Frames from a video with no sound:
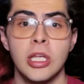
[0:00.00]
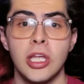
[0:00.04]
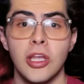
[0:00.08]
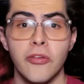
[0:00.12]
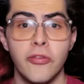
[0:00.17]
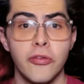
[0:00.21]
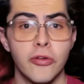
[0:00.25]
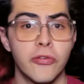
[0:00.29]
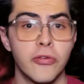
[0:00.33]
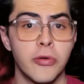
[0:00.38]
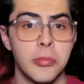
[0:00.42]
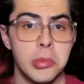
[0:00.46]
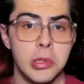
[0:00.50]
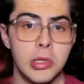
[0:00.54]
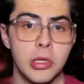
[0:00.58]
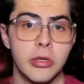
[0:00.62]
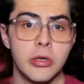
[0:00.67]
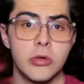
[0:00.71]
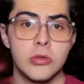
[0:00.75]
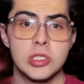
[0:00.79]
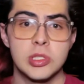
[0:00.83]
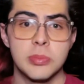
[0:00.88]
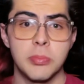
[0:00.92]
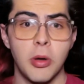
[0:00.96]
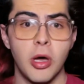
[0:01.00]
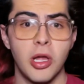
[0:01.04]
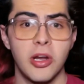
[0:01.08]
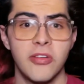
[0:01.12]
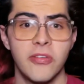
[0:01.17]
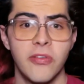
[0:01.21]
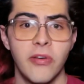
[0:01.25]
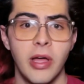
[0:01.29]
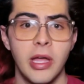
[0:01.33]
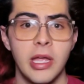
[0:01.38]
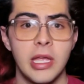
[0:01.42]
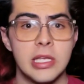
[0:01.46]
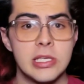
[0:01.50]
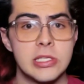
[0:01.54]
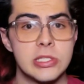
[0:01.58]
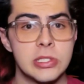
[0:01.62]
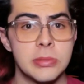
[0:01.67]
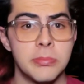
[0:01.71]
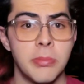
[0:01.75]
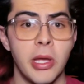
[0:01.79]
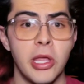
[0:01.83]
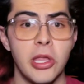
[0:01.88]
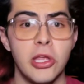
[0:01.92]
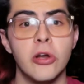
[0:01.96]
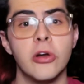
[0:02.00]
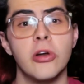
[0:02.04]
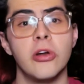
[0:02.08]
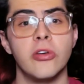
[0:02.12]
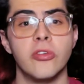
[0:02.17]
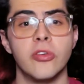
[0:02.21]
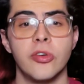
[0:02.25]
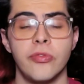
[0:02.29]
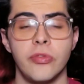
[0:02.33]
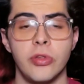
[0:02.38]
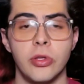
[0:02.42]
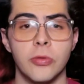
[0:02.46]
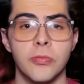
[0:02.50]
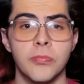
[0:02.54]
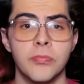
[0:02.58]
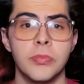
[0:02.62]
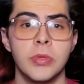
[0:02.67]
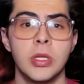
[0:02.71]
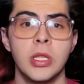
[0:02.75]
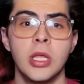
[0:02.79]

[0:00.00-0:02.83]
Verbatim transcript: if you're familiar with Spotify, is my year in review.